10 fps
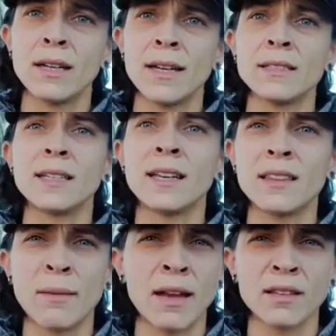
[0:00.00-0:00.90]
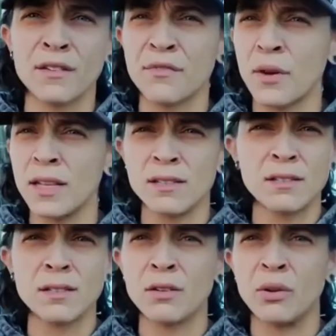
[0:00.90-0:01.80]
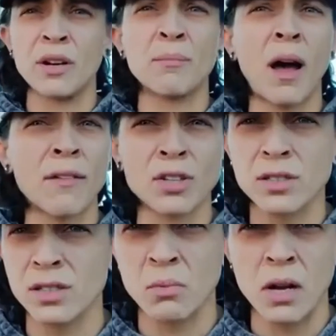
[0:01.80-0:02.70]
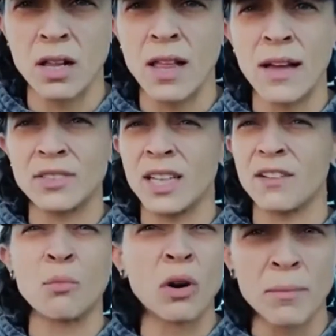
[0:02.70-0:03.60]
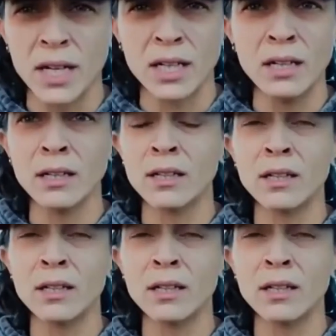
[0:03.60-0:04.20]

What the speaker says: And to get them out, their friends who are impoverished as well have to give more money.